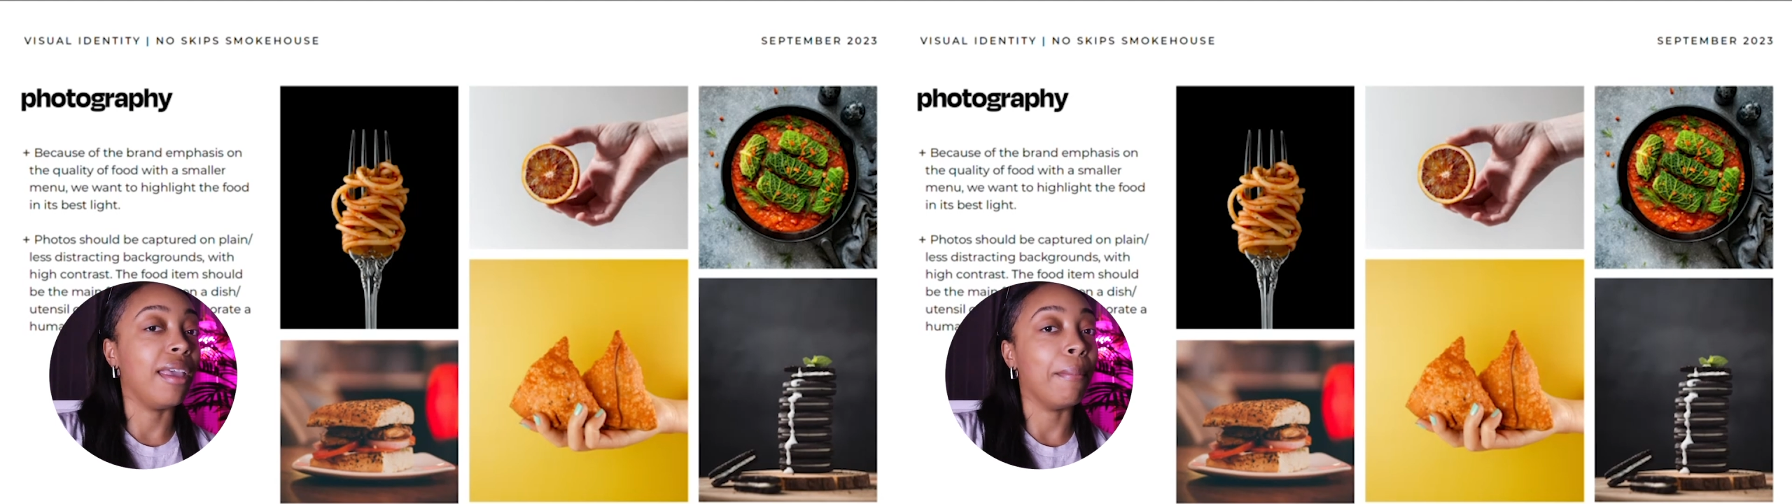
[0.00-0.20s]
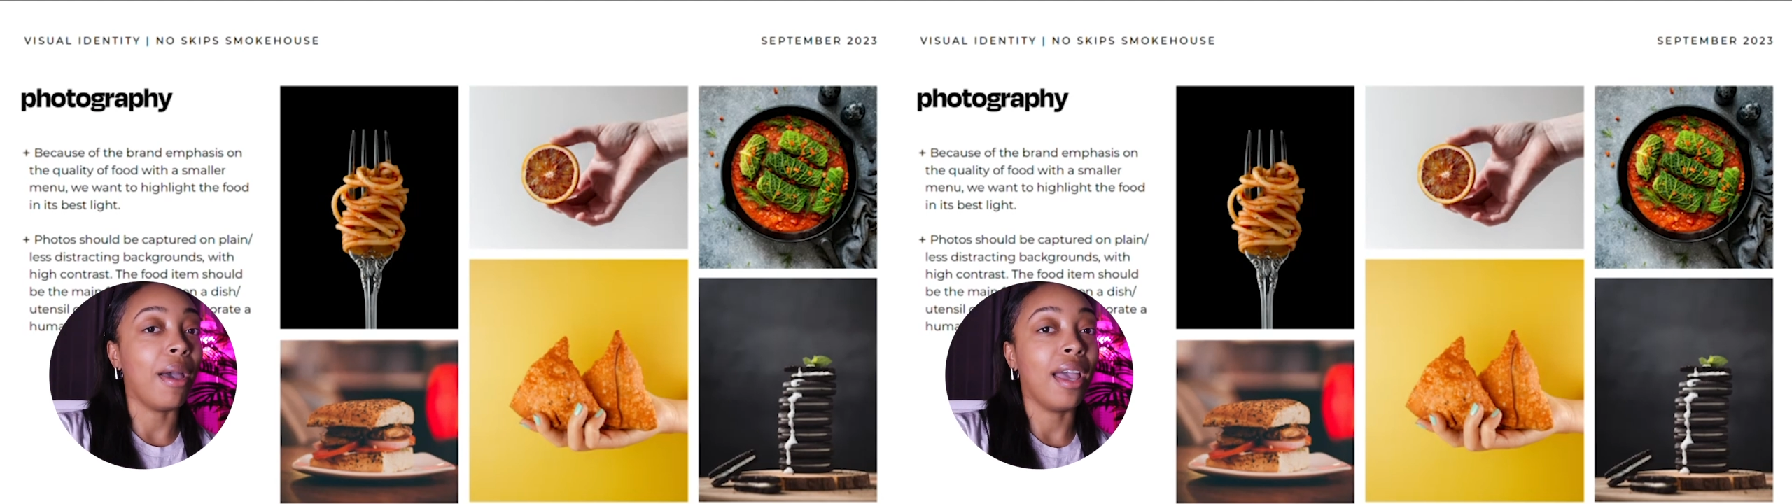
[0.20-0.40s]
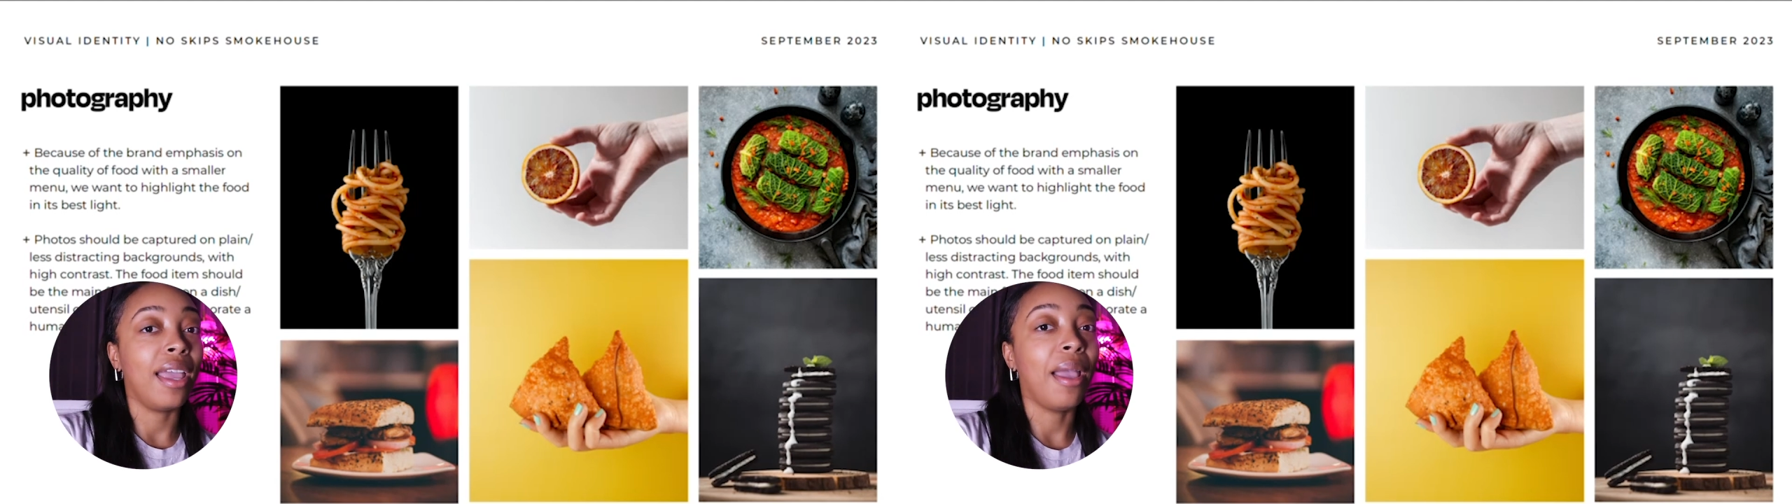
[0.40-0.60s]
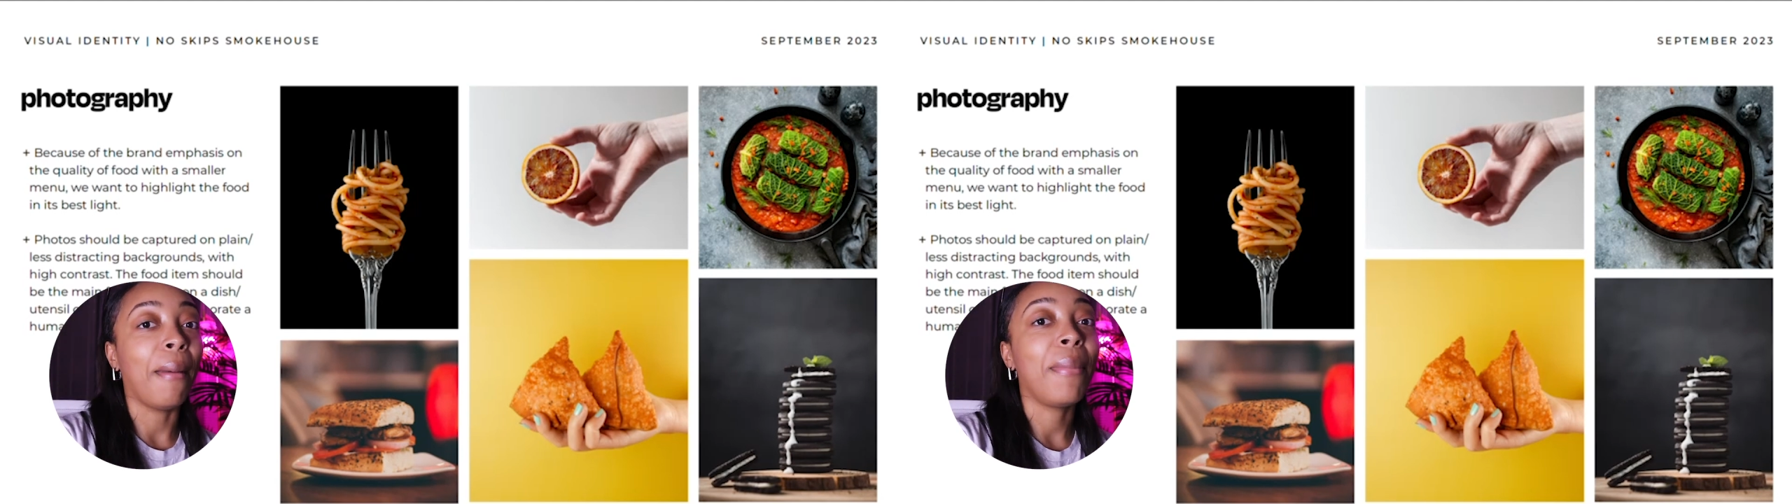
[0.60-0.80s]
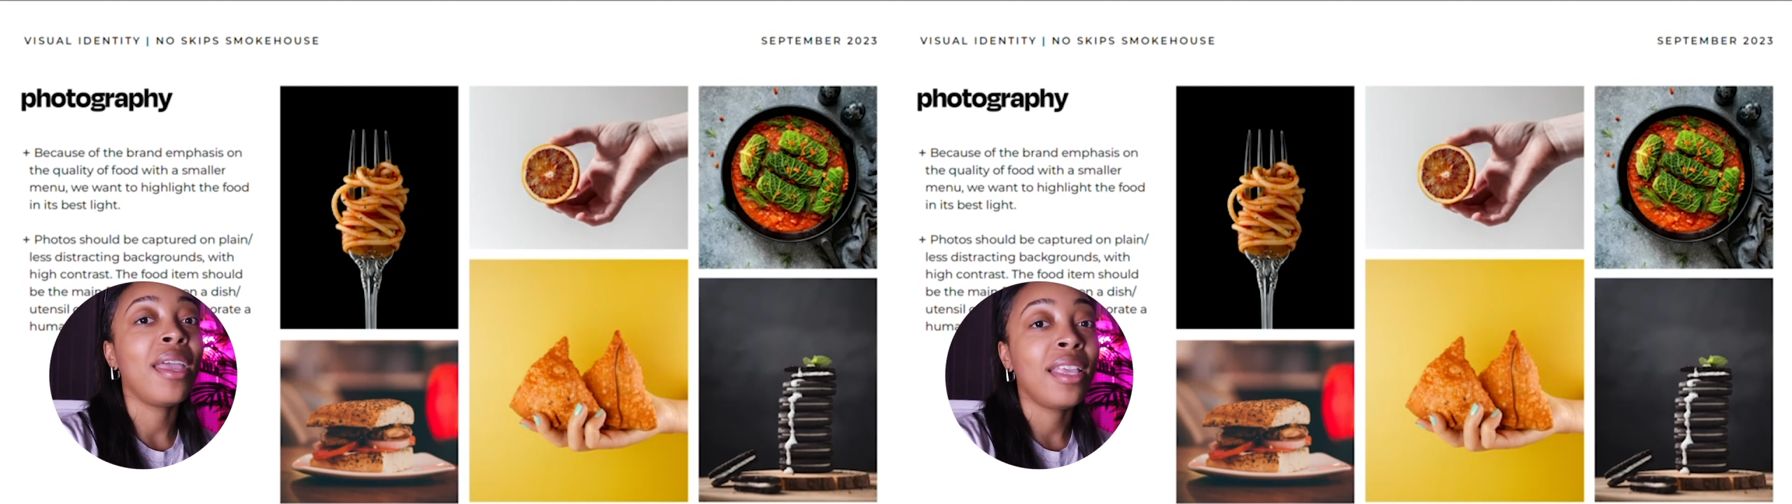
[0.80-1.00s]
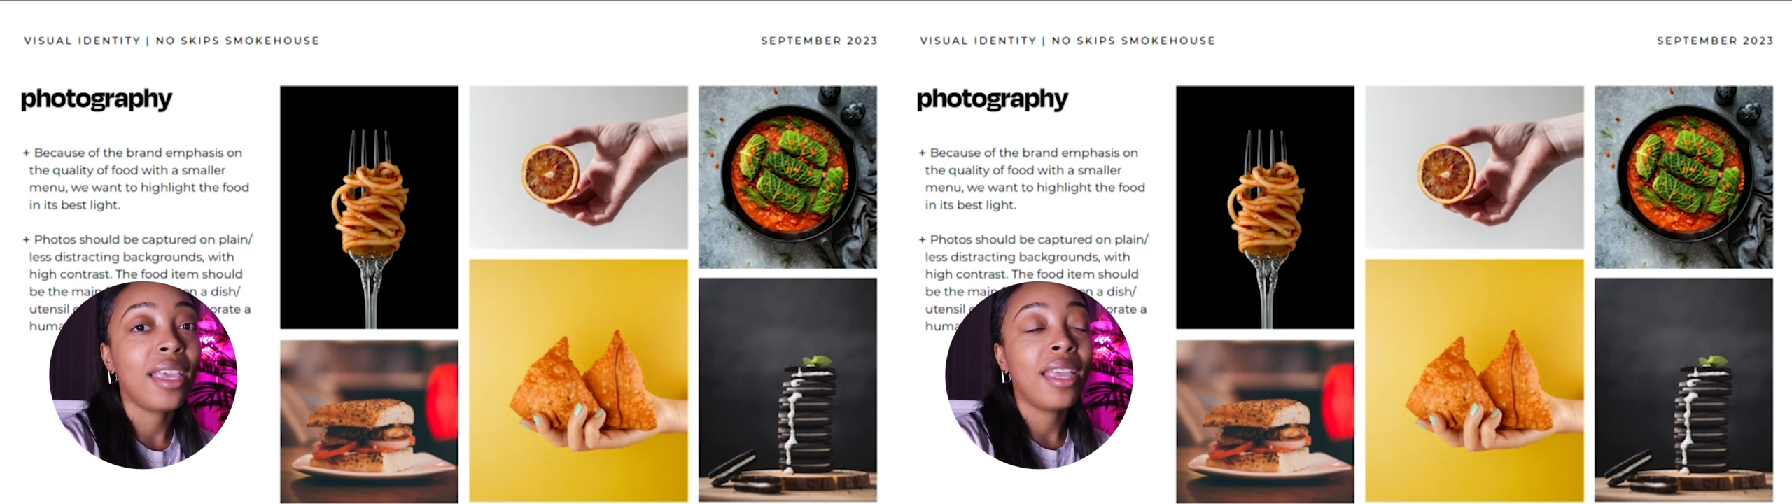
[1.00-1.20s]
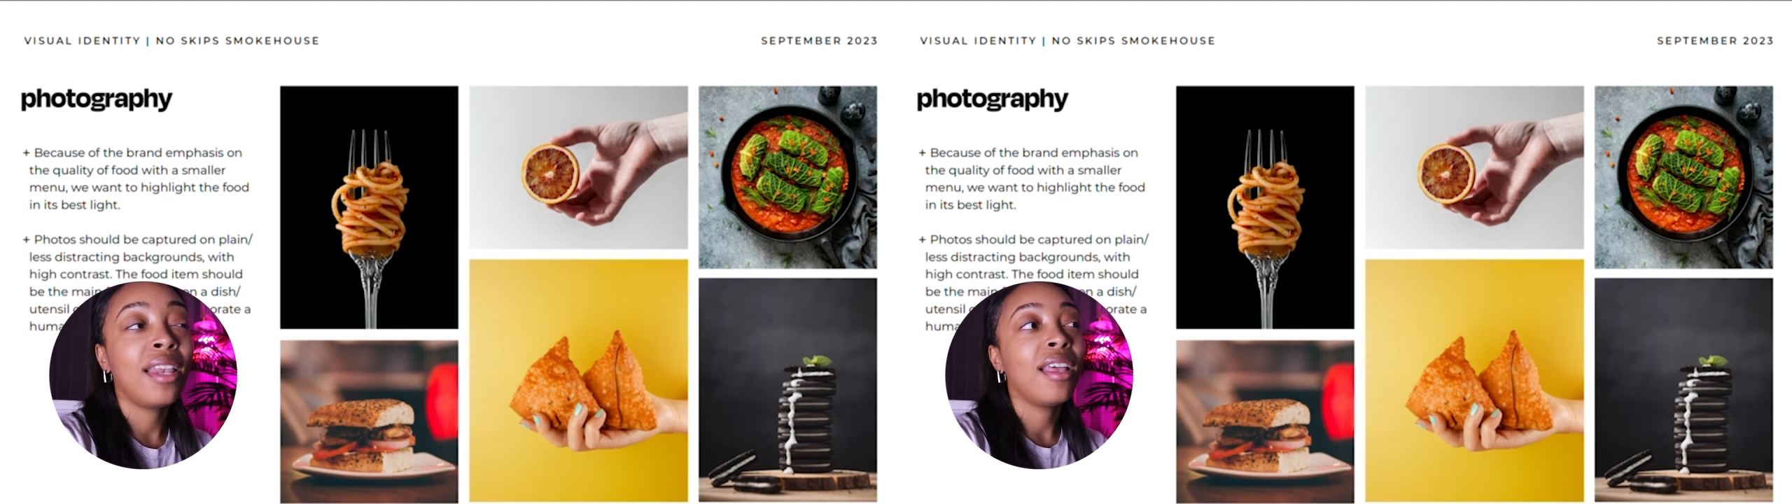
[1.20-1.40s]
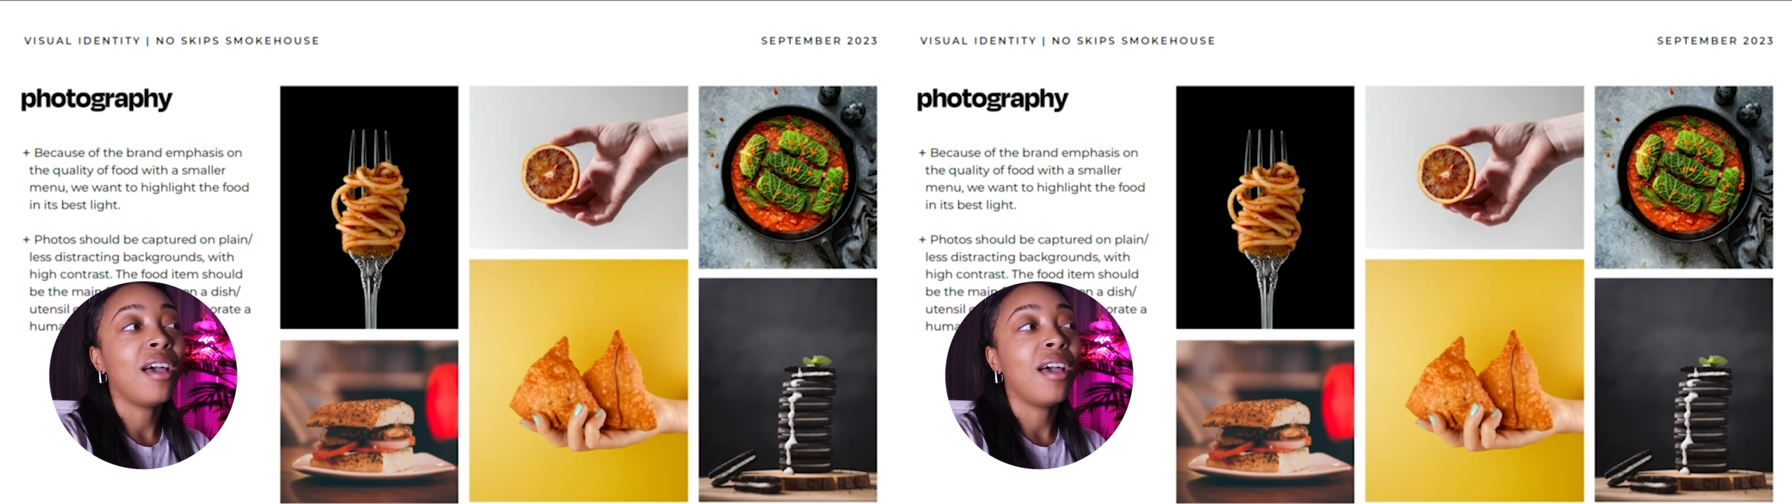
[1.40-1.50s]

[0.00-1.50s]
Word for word: in my opinion,